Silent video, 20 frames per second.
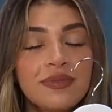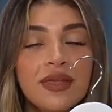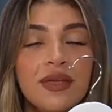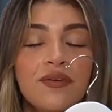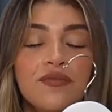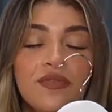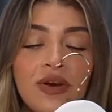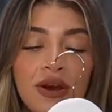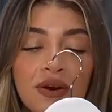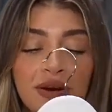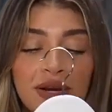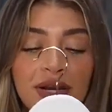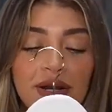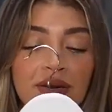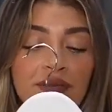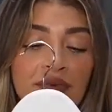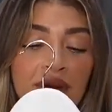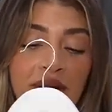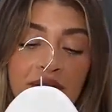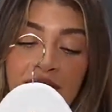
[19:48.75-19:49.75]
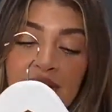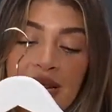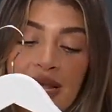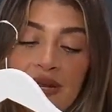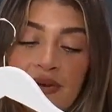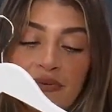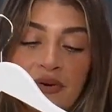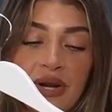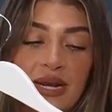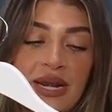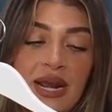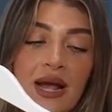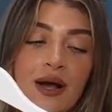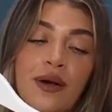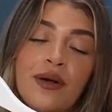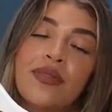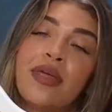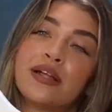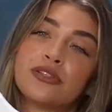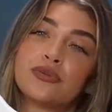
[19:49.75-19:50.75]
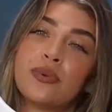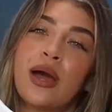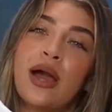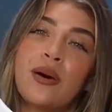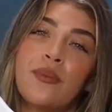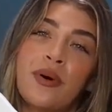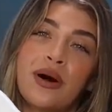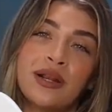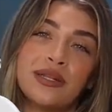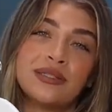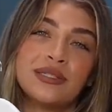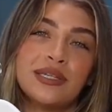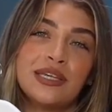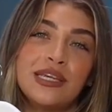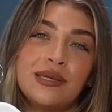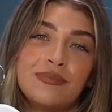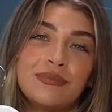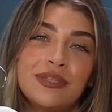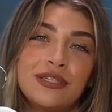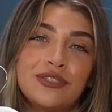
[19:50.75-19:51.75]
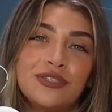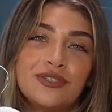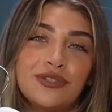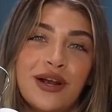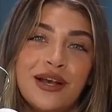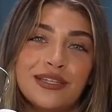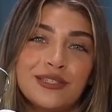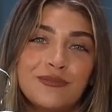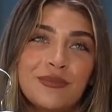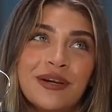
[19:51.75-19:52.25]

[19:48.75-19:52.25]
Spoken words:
very, very in right now, and that's why I wanted to keep this dress,